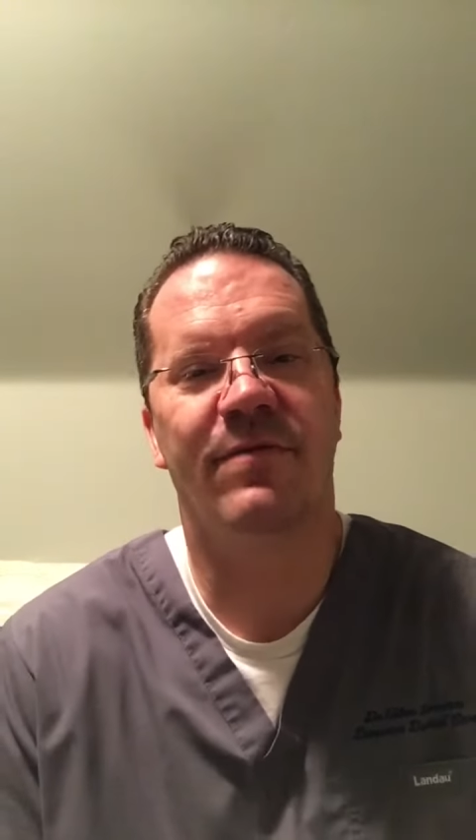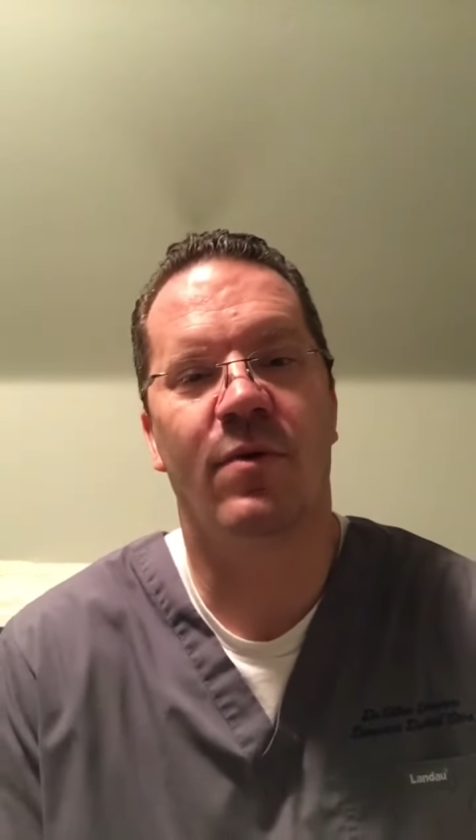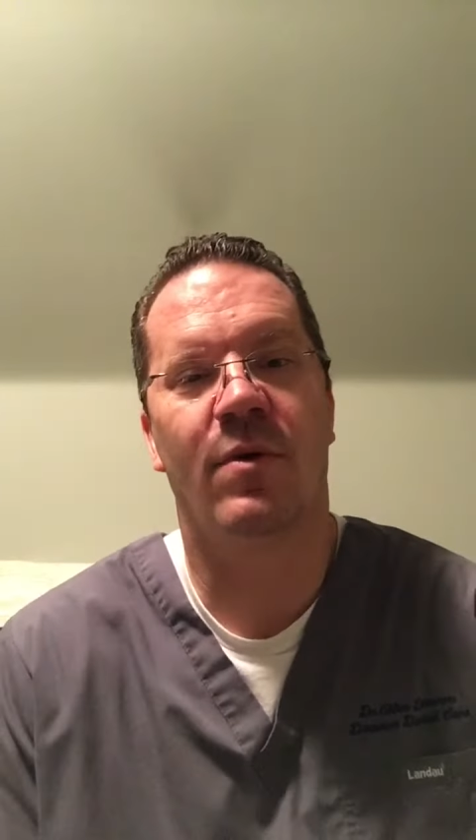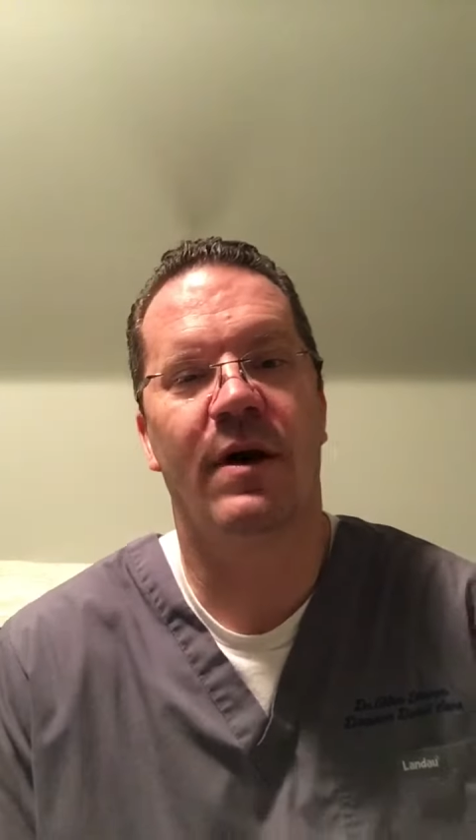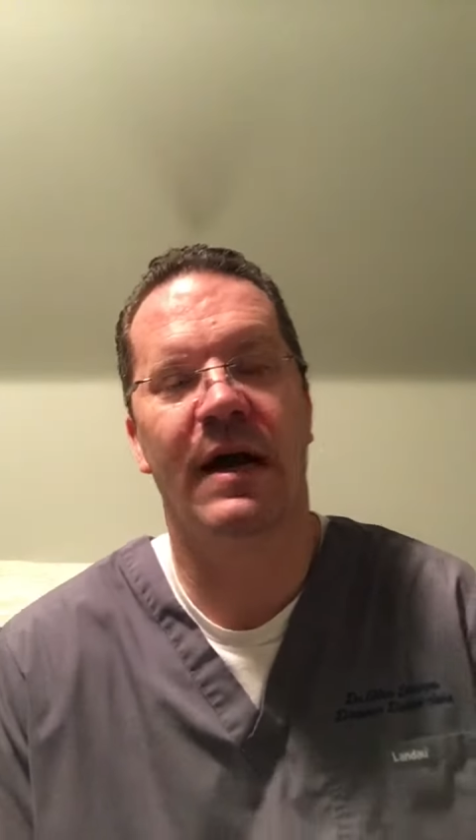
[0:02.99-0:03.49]

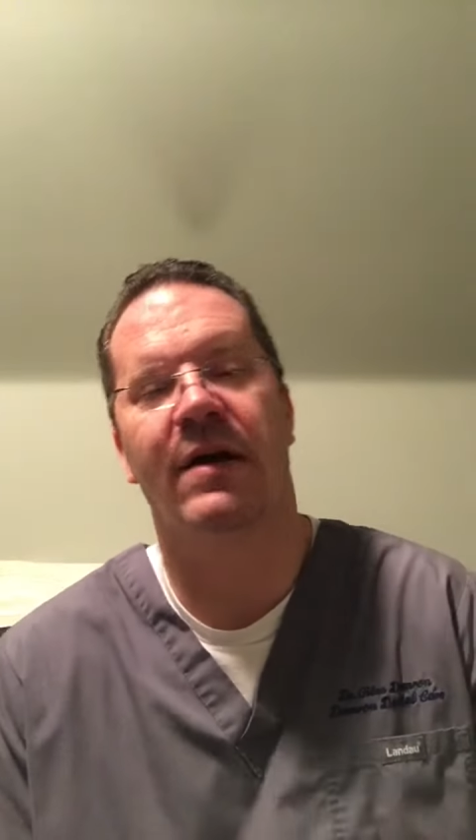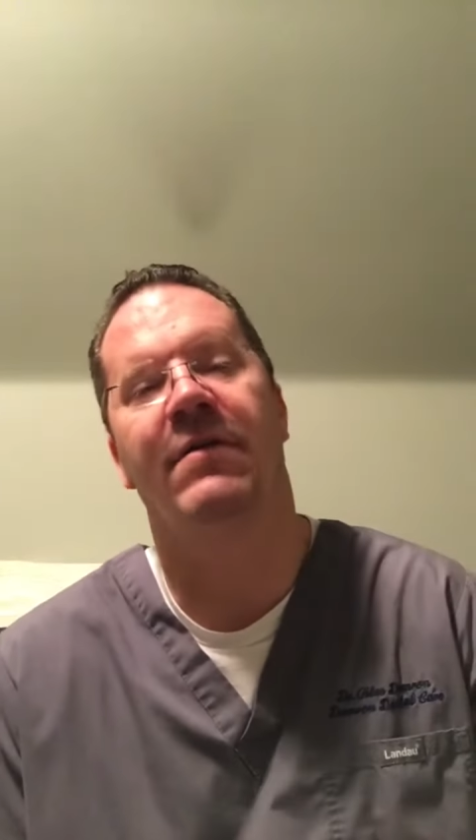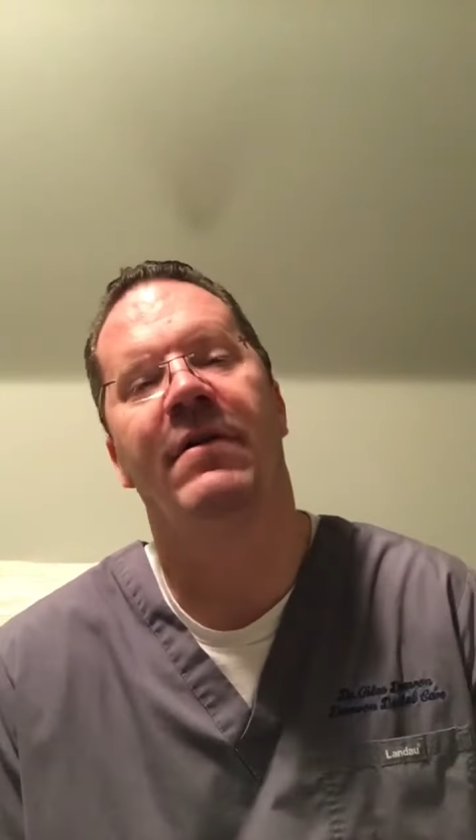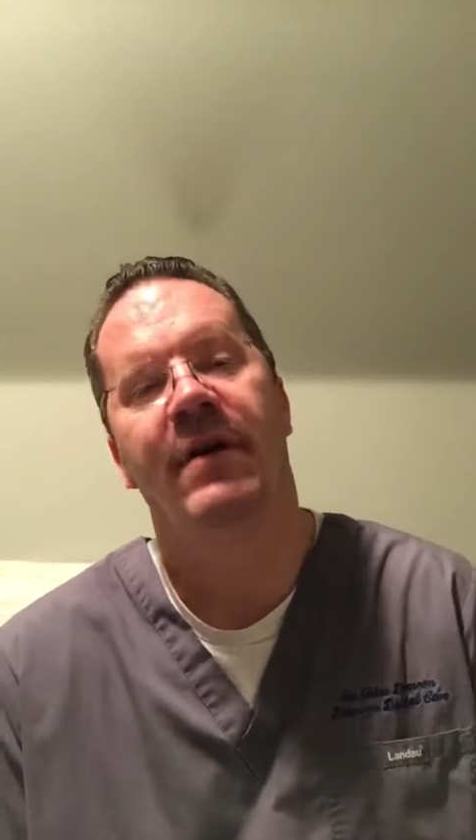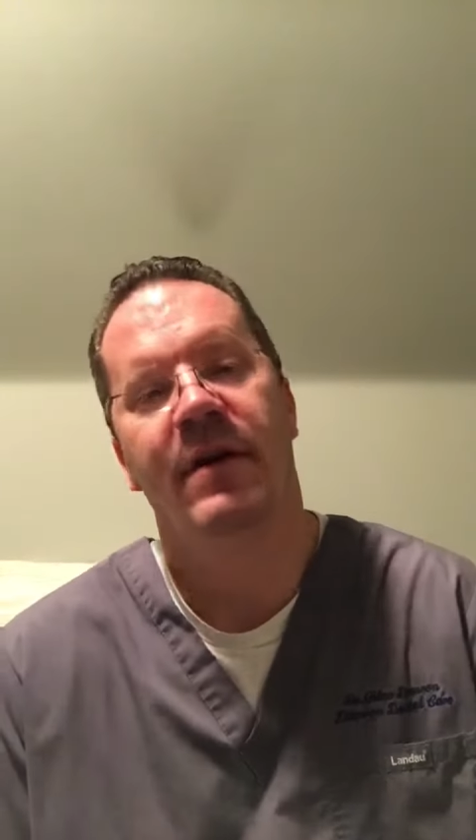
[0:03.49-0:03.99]
For
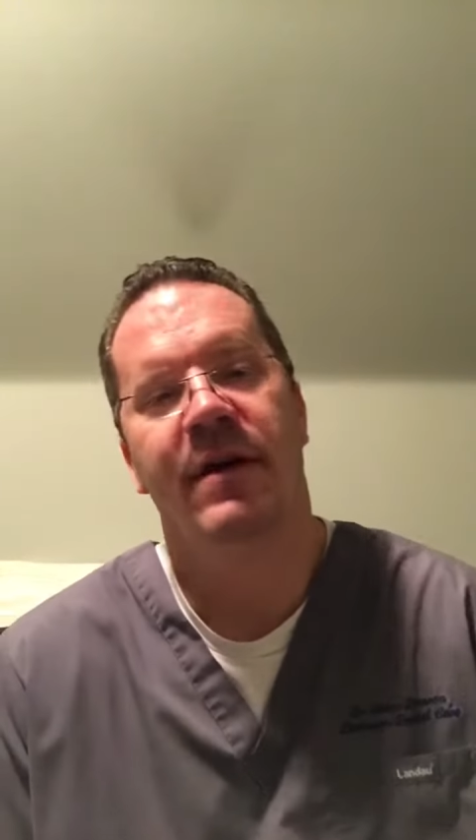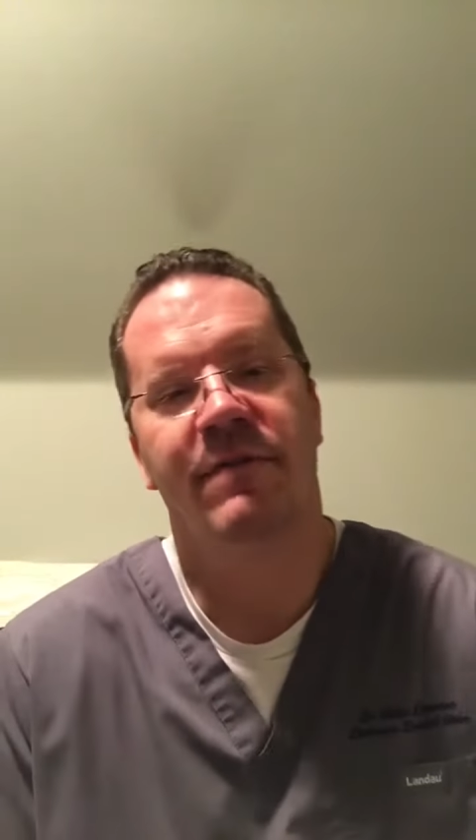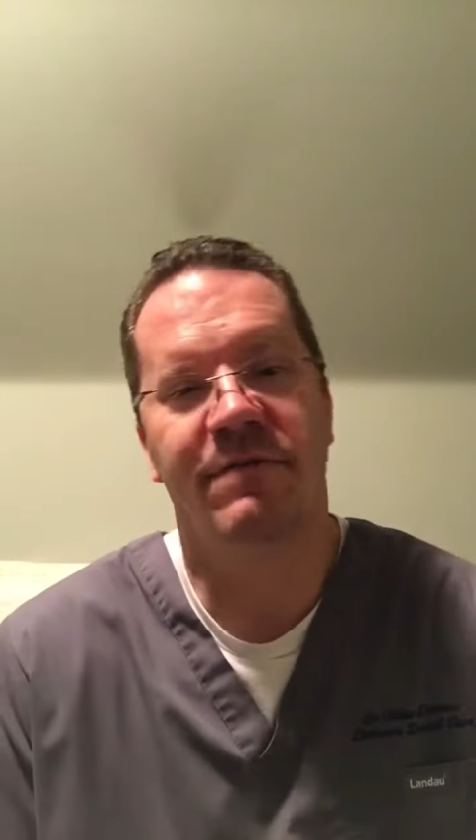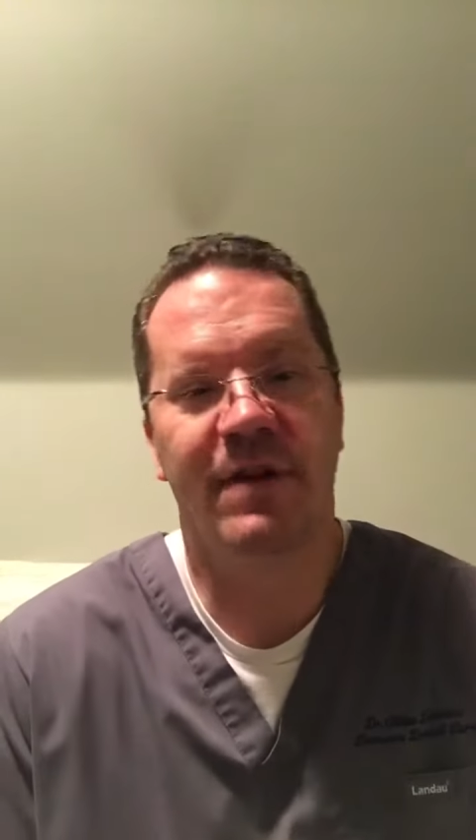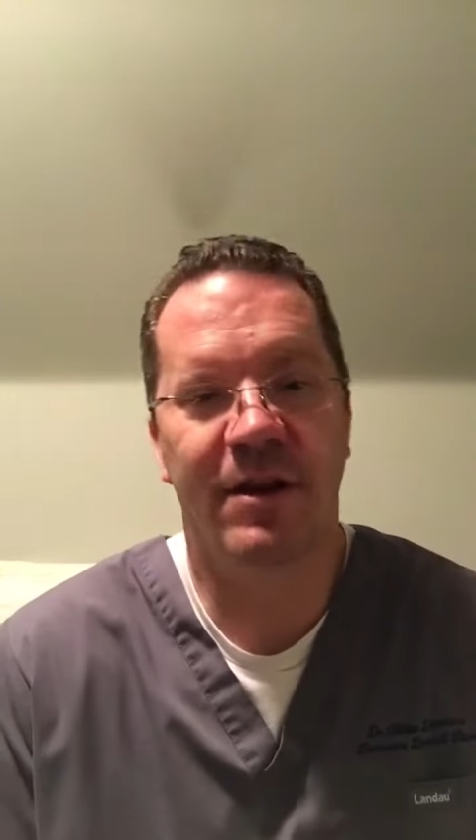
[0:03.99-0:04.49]
our
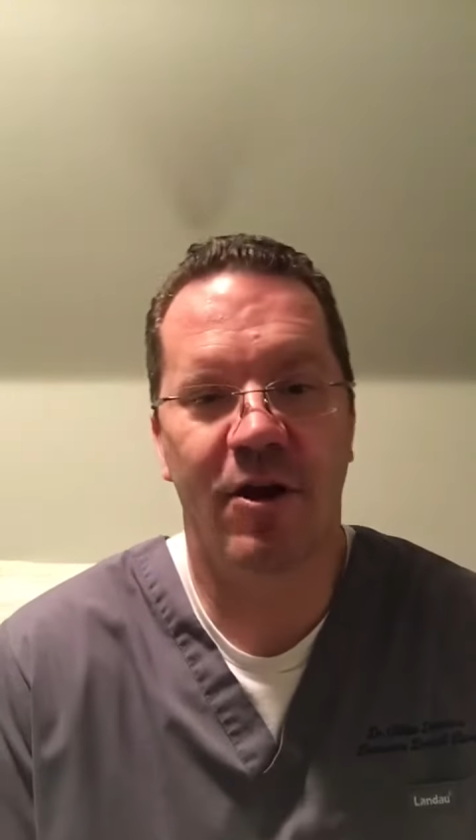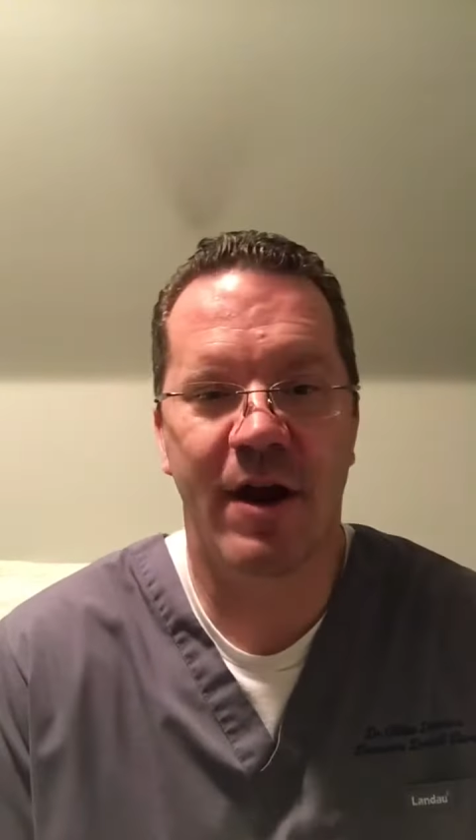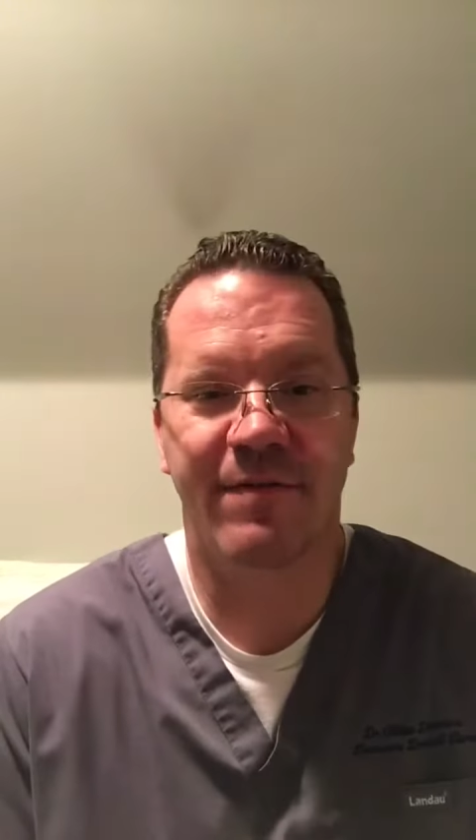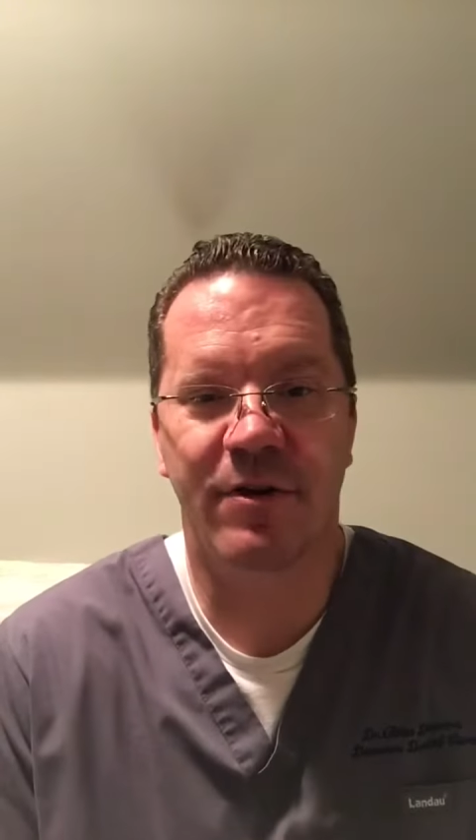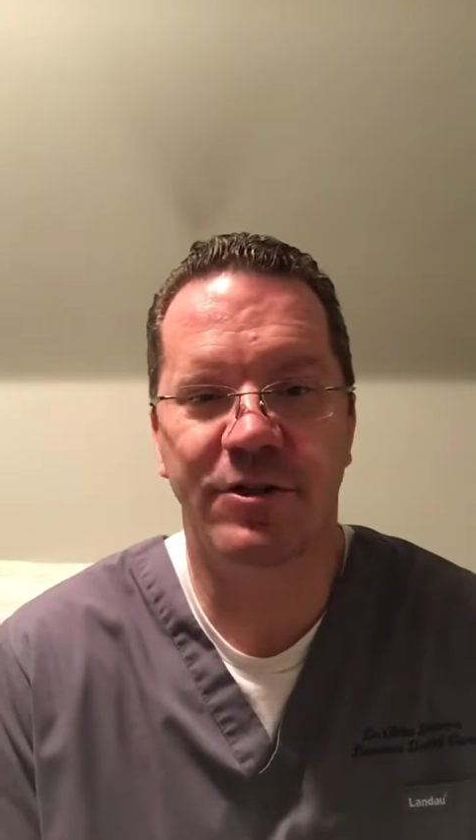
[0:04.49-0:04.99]
15-year
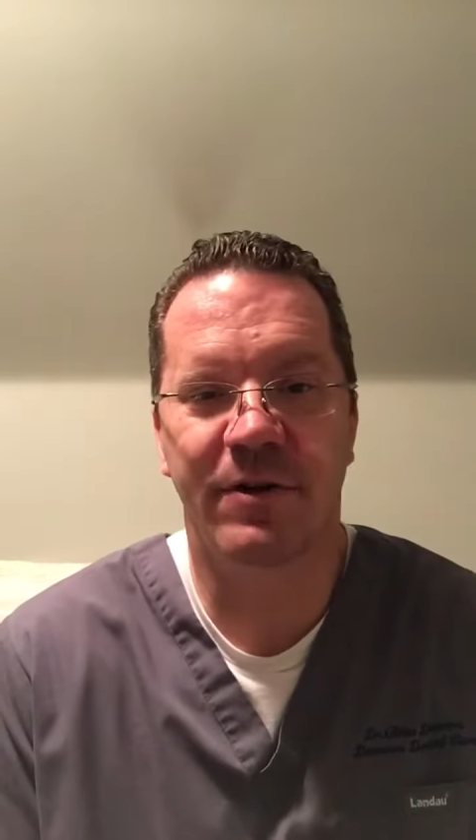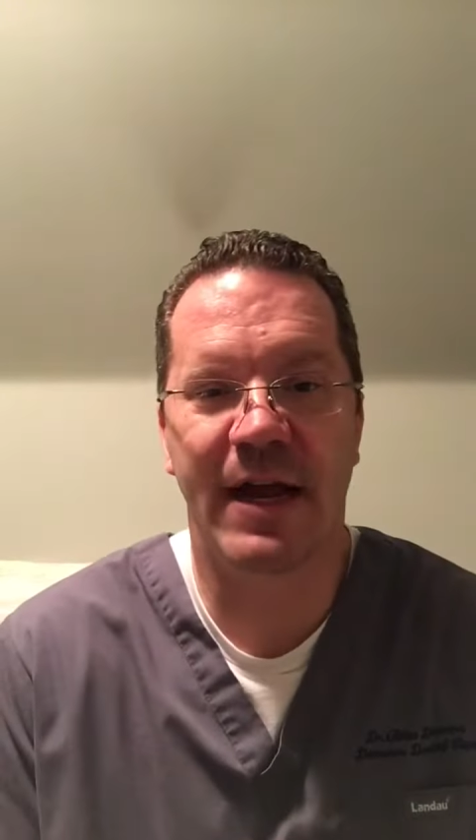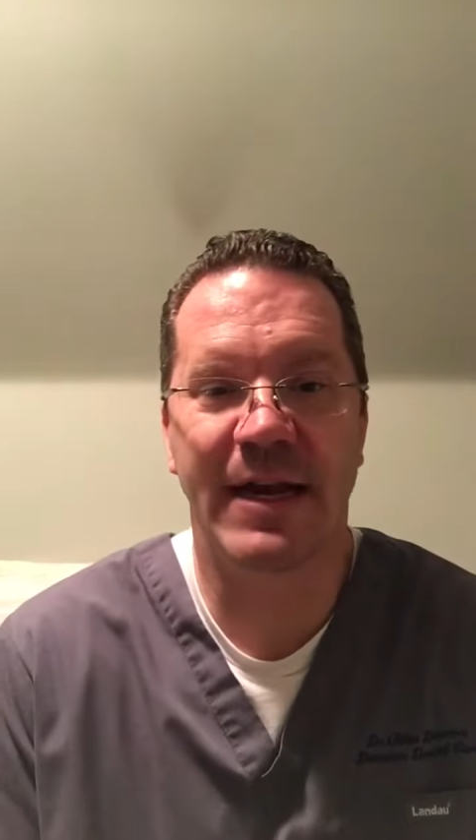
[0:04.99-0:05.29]
anniversary,